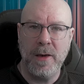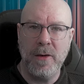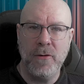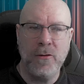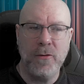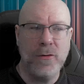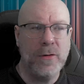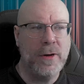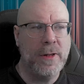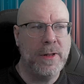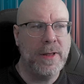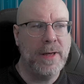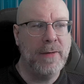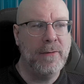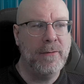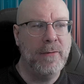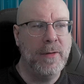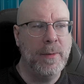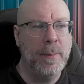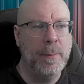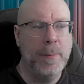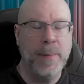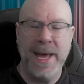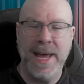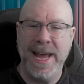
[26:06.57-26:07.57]
sure that every
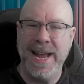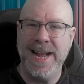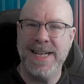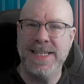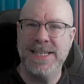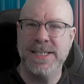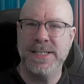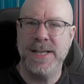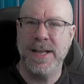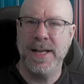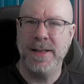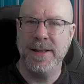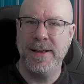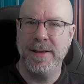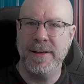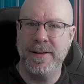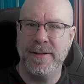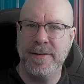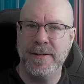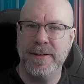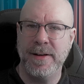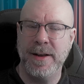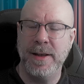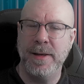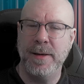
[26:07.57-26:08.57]
page that's
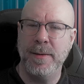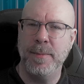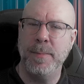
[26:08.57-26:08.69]
actually